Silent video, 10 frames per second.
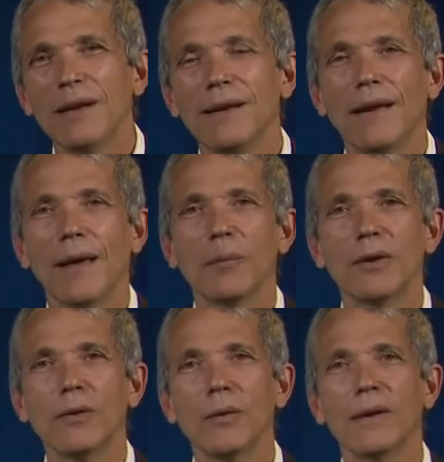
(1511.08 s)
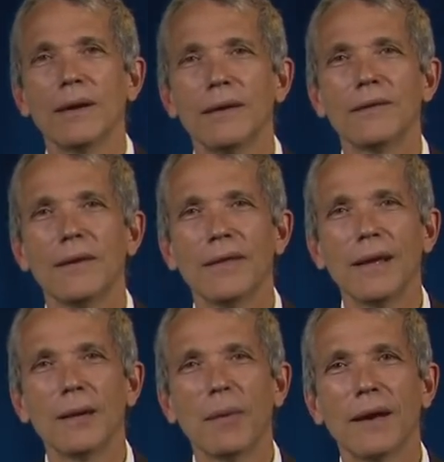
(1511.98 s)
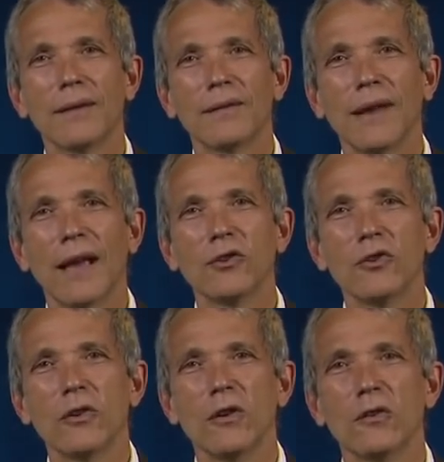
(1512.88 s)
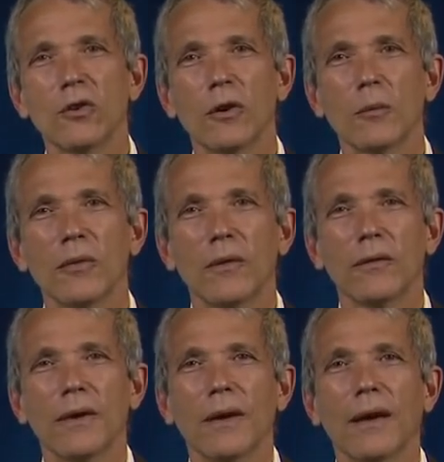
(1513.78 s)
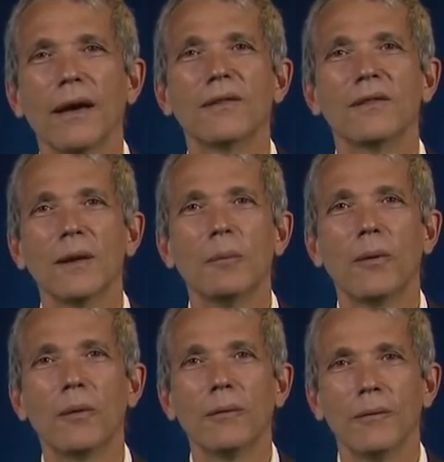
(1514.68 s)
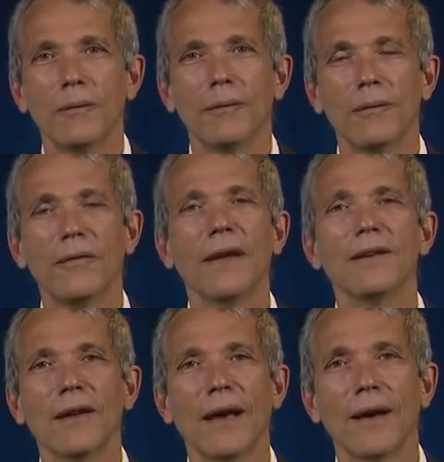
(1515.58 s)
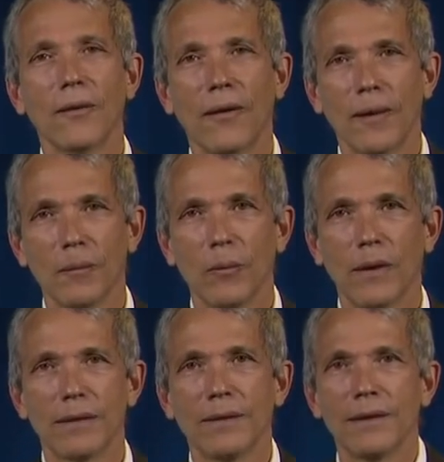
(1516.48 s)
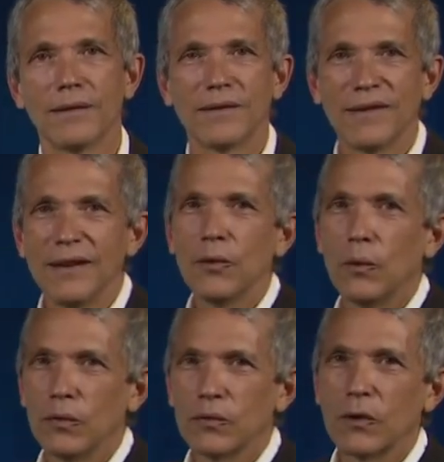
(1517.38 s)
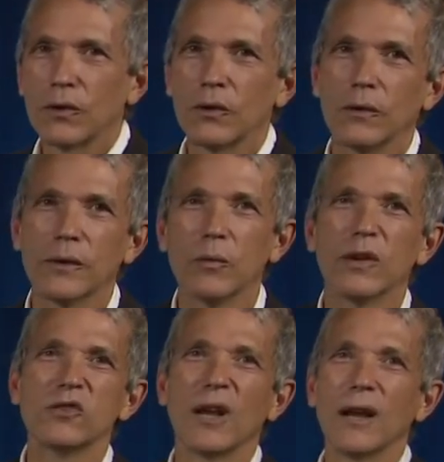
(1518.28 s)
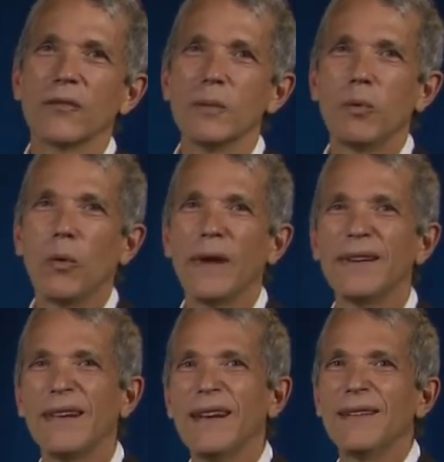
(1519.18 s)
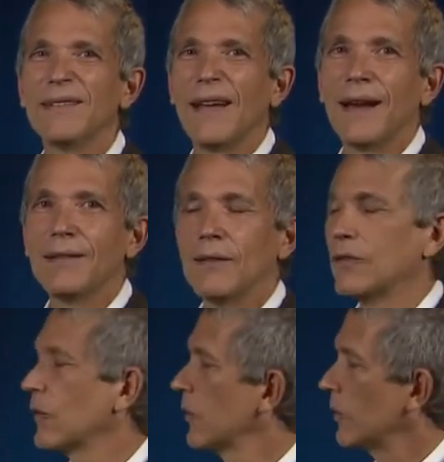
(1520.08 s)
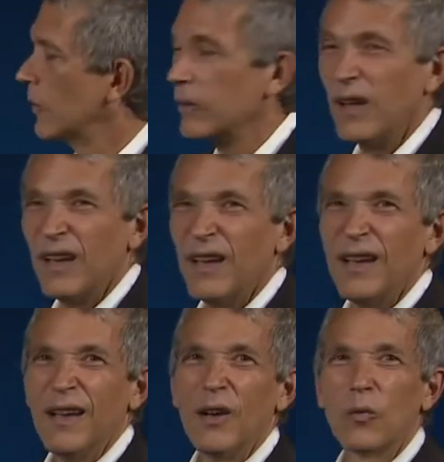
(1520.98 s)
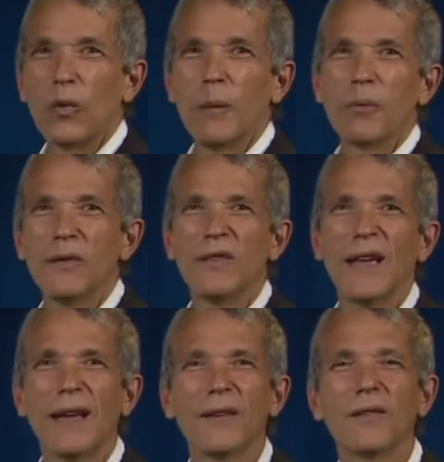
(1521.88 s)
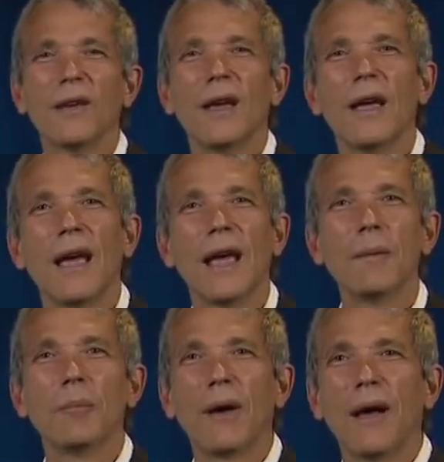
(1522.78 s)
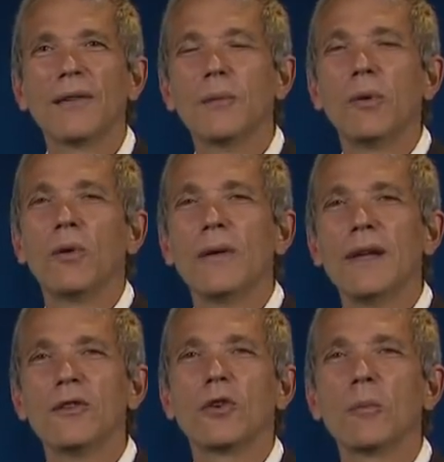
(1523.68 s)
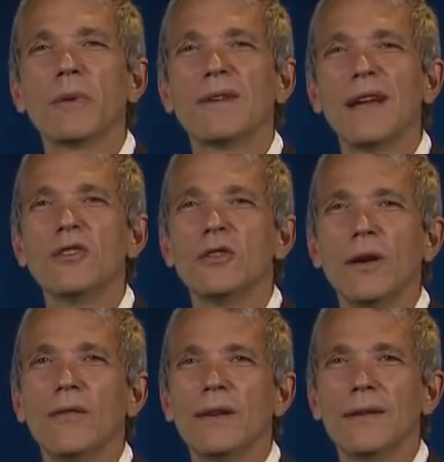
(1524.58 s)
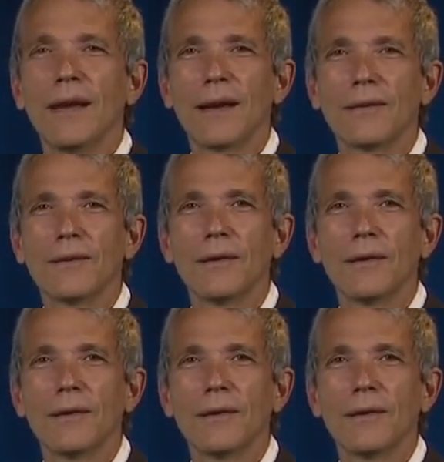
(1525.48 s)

ambiguity is to think about a statute in terms of a simple Venn diagram with this single circle in which every point inside the circle represents a possible interpretation of the text.